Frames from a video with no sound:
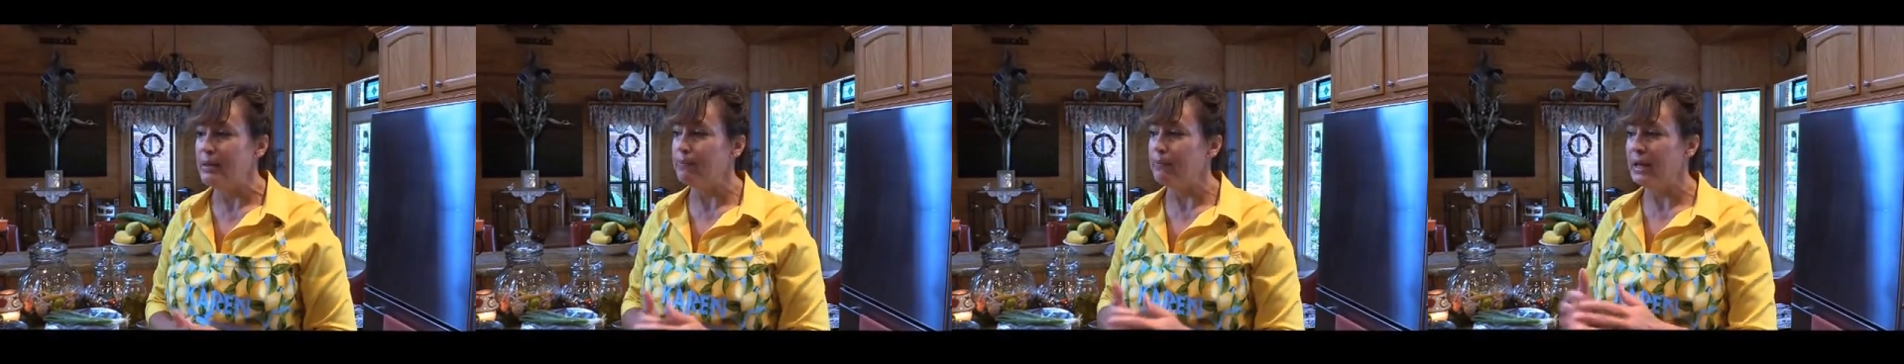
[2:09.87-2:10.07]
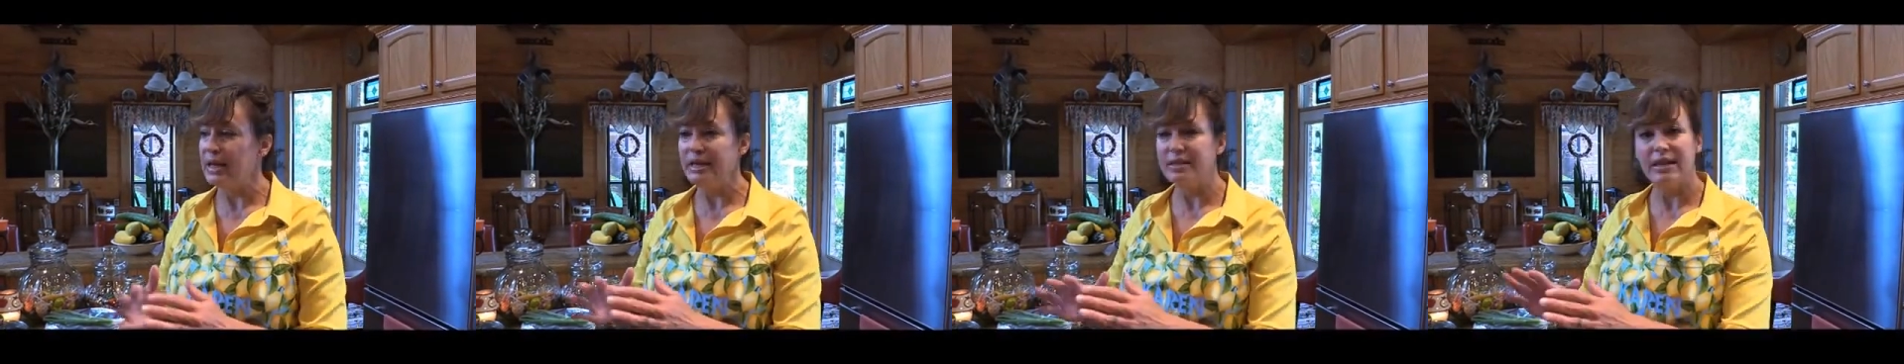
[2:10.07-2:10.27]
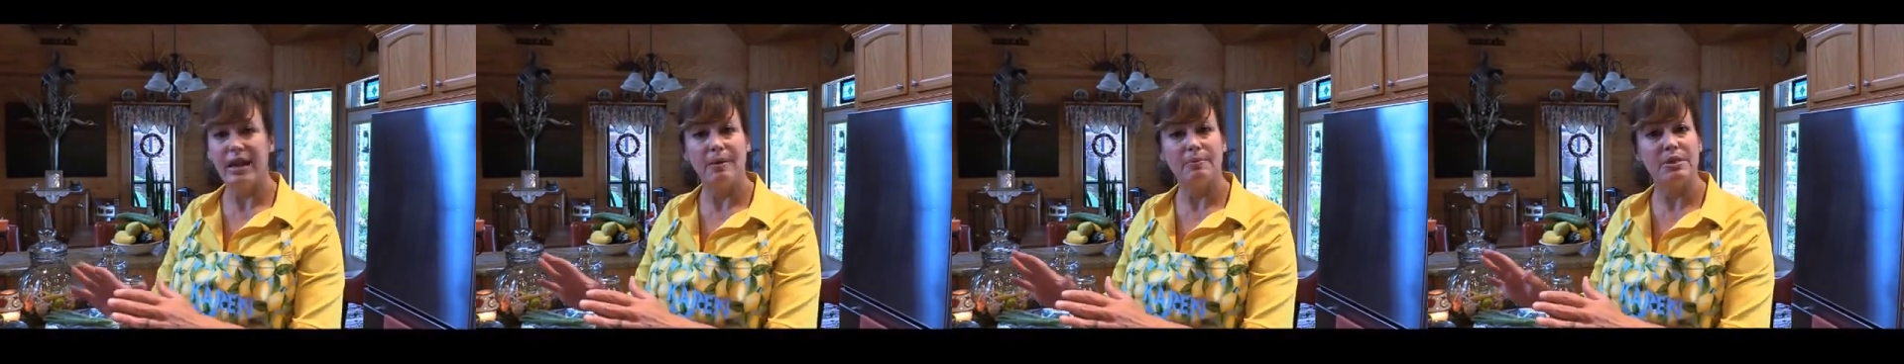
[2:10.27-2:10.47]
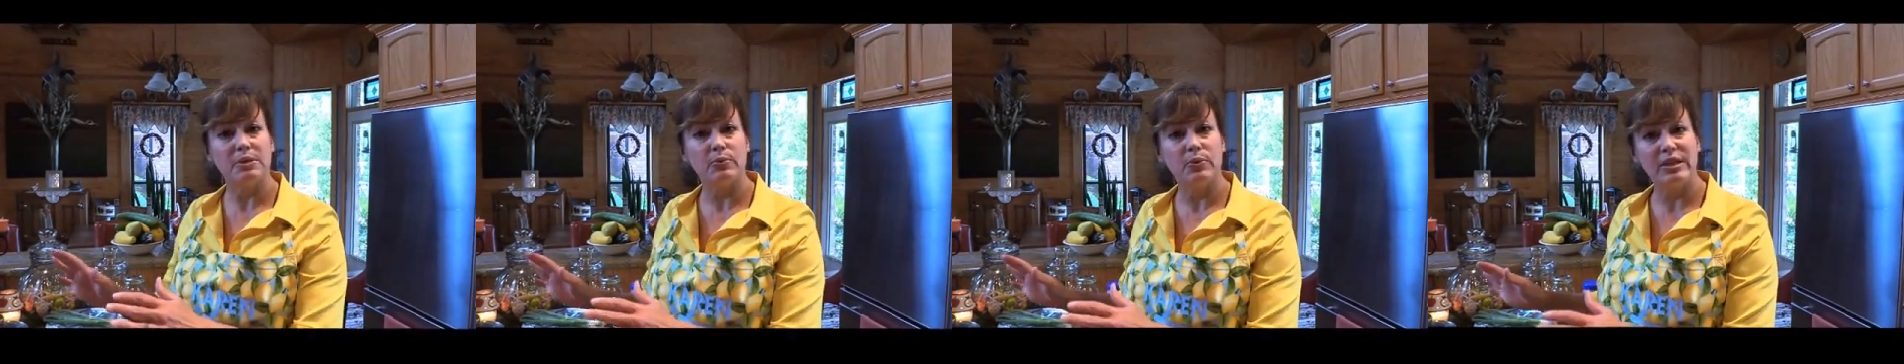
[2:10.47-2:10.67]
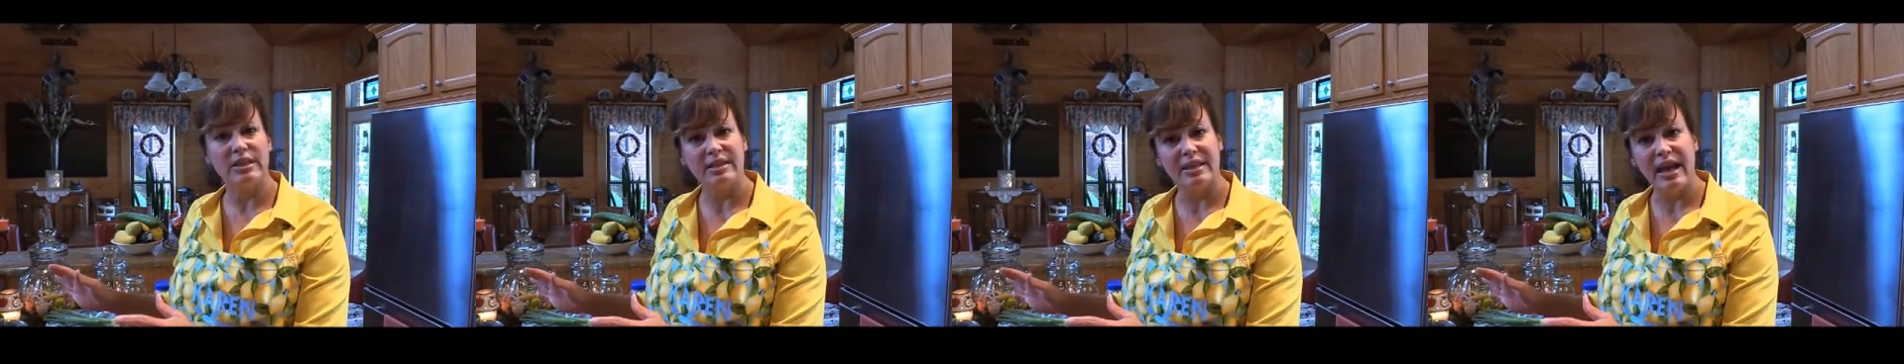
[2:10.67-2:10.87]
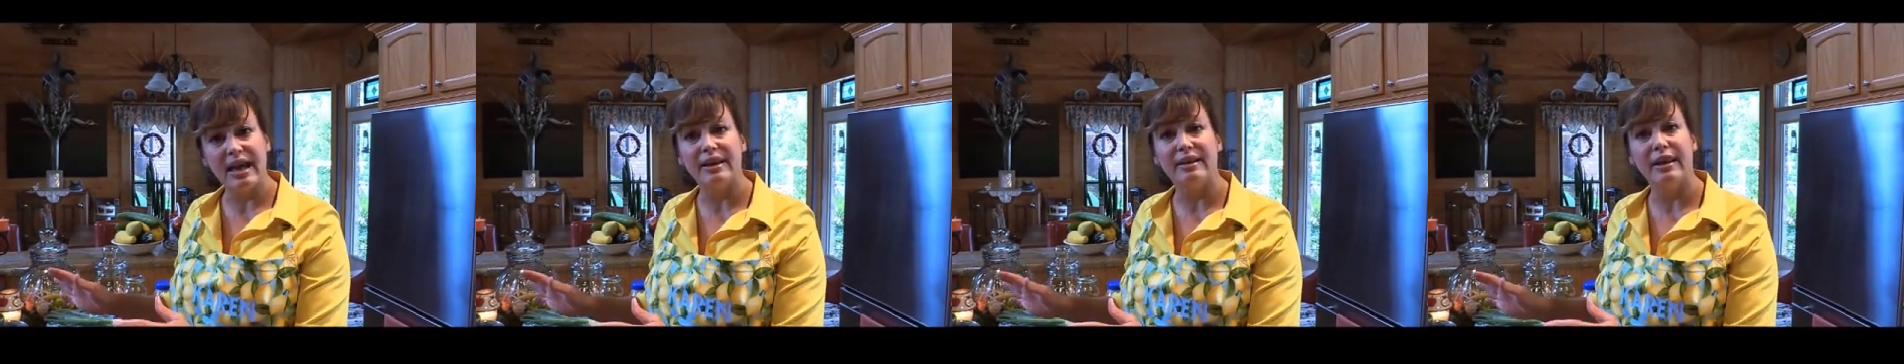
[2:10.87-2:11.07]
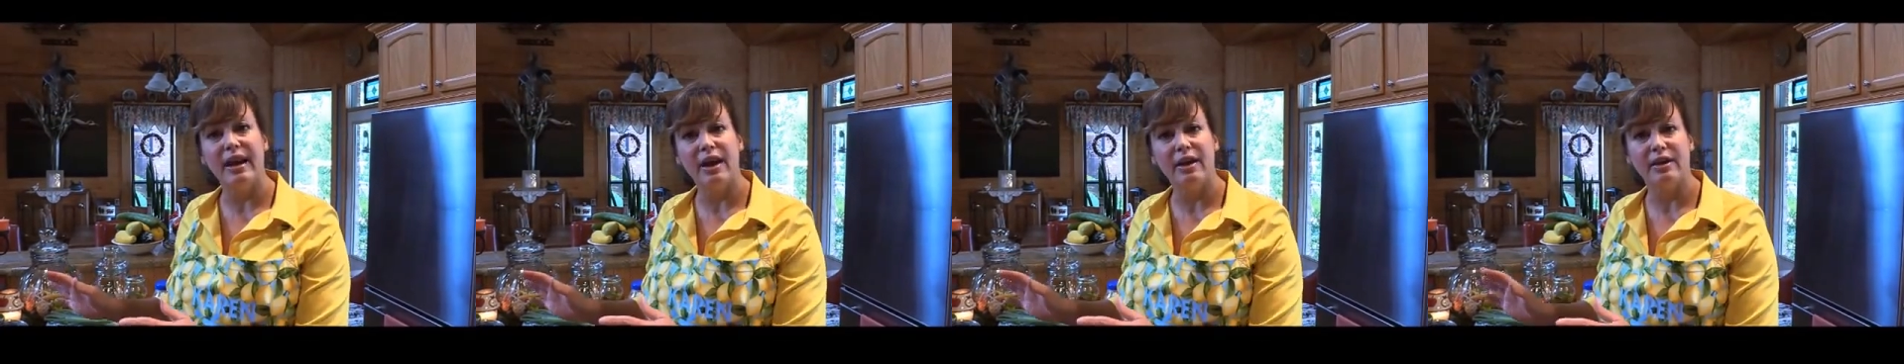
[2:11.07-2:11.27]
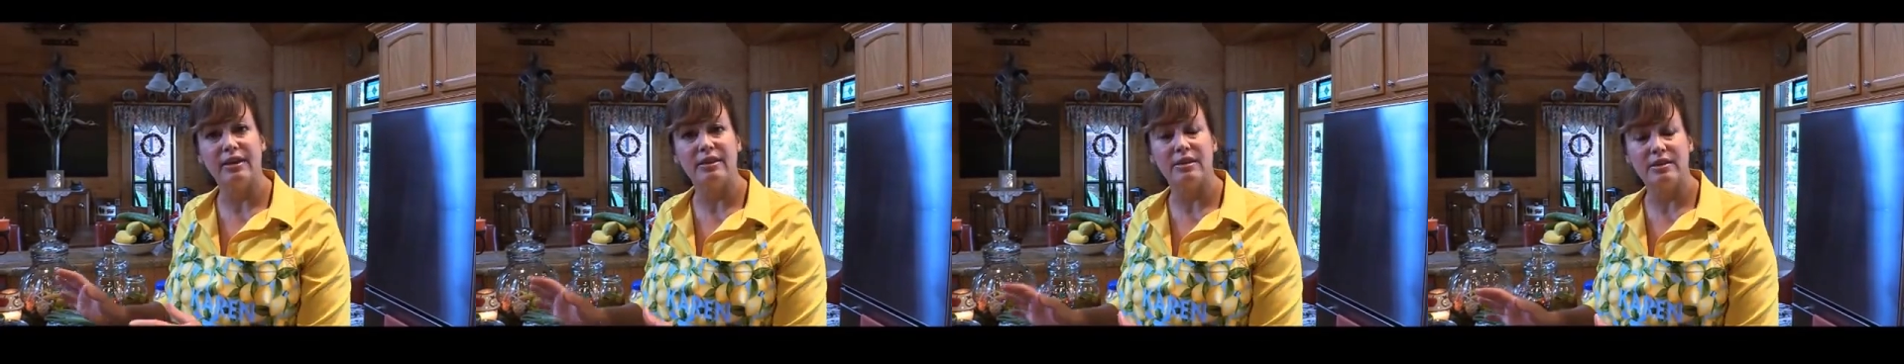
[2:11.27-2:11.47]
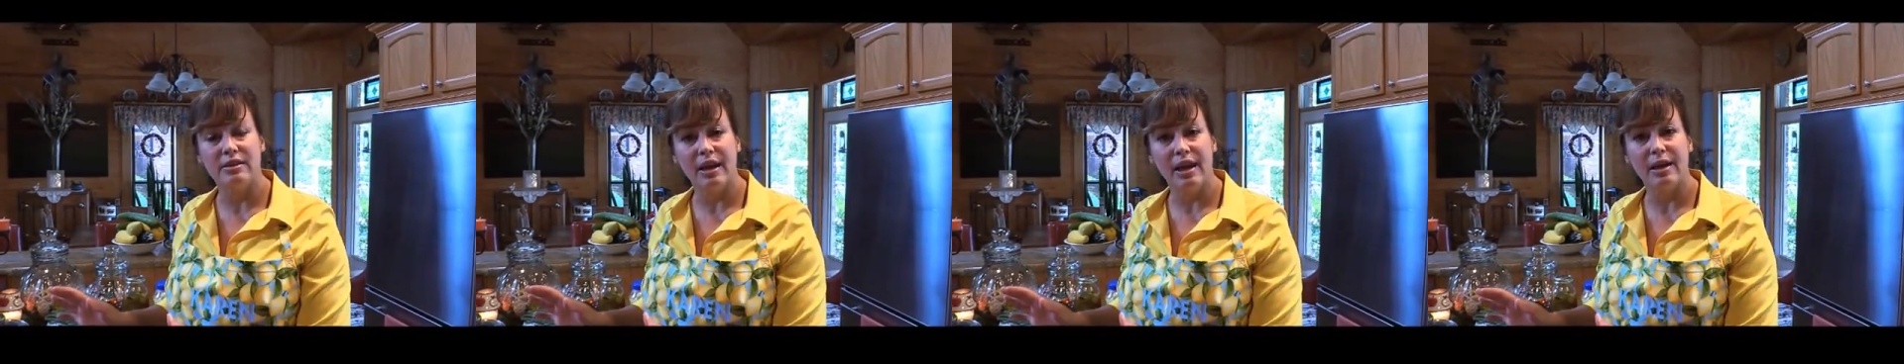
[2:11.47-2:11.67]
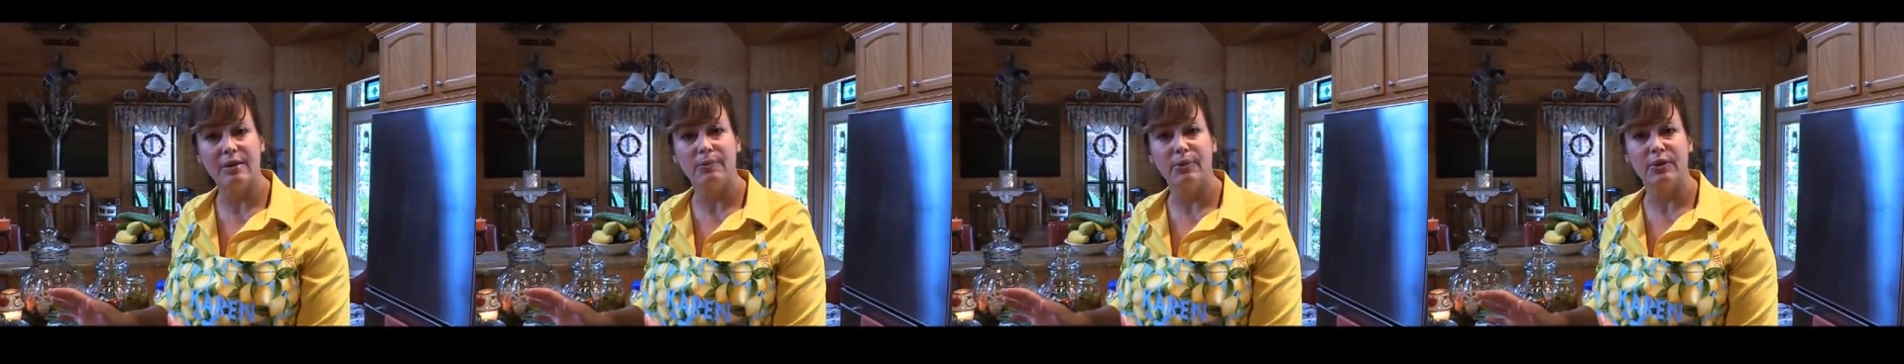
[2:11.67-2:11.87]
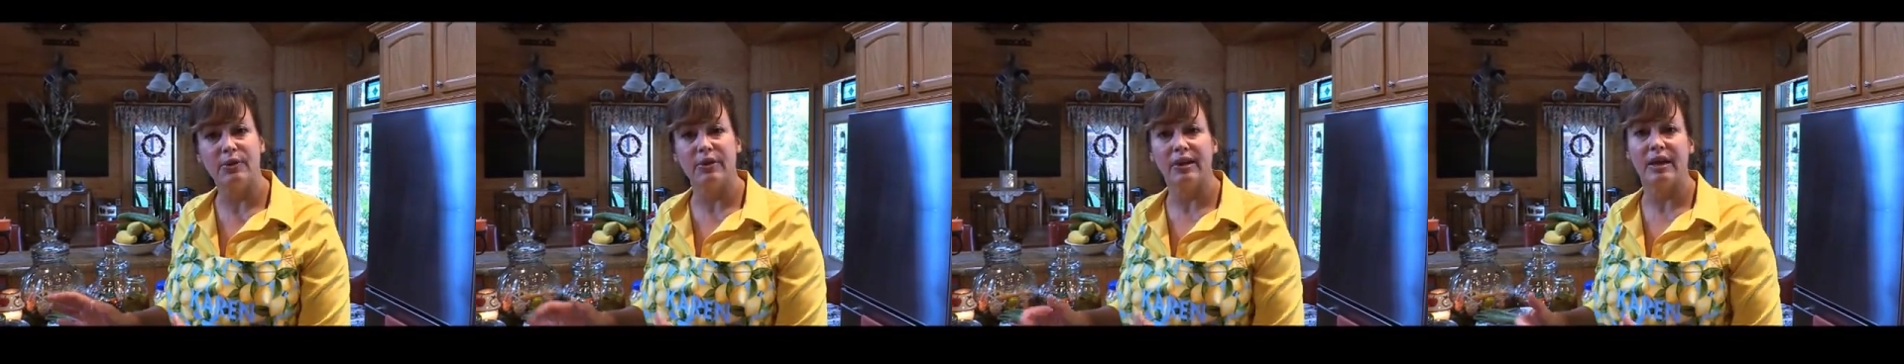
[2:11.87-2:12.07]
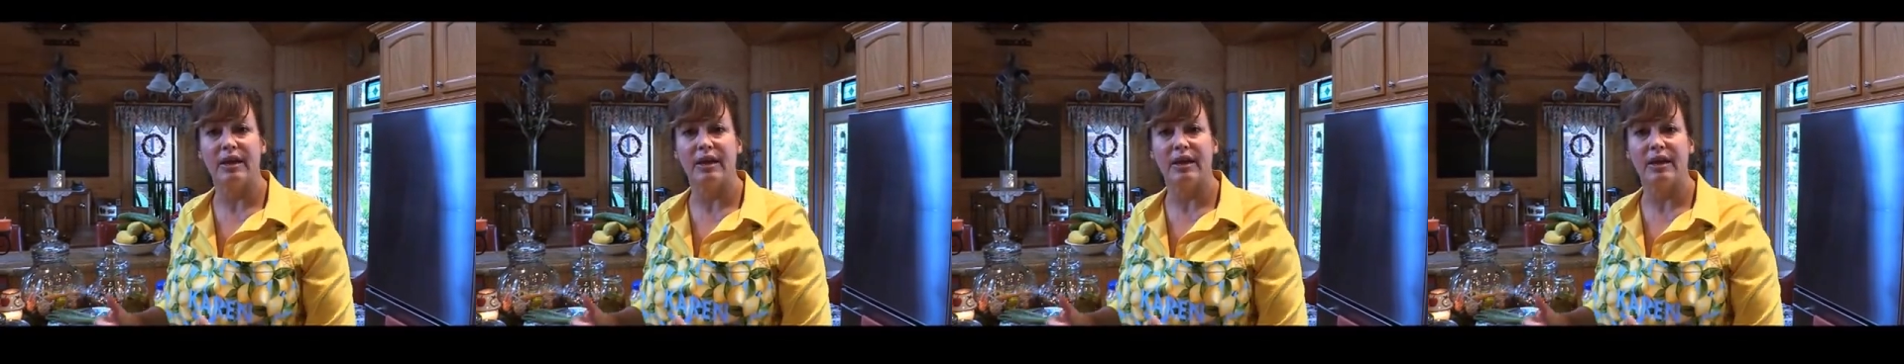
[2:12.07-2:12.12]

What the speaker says: many times that we sat down at the table